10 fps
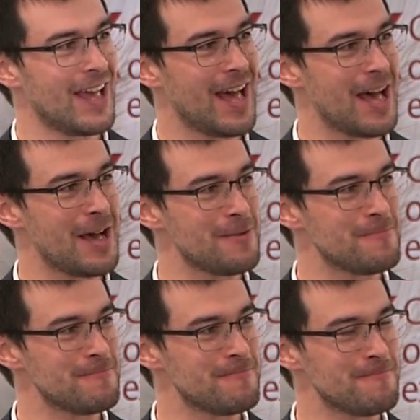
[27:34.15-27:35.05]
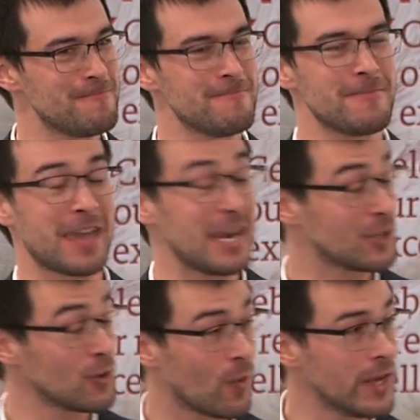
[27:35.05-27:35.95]
Um, again,
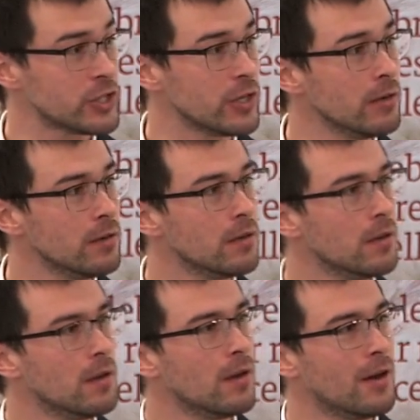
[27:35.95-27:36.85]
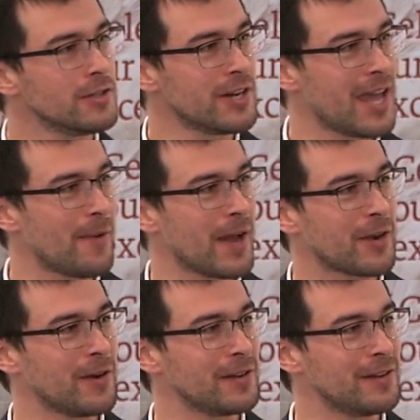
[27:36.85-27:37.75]
it's a good question. I don't know how
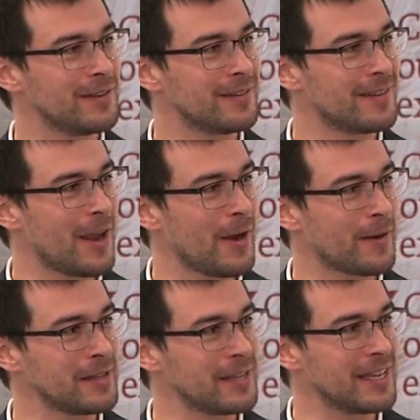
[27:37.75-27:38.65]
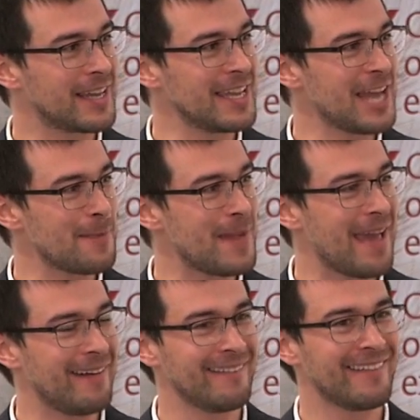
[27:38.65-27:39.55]
accurate you how accurately you get young
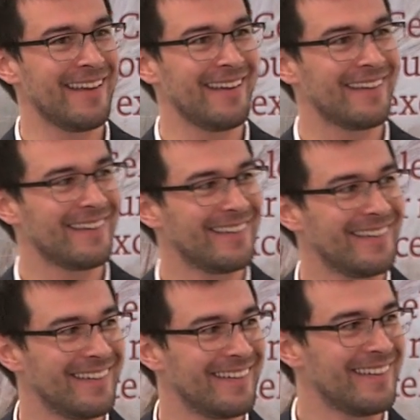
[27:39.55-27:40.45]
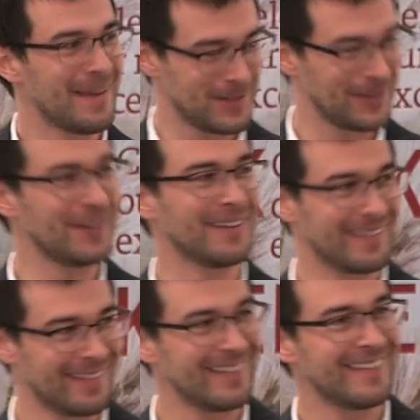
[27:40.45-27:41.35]
man. Yeah, absolutely.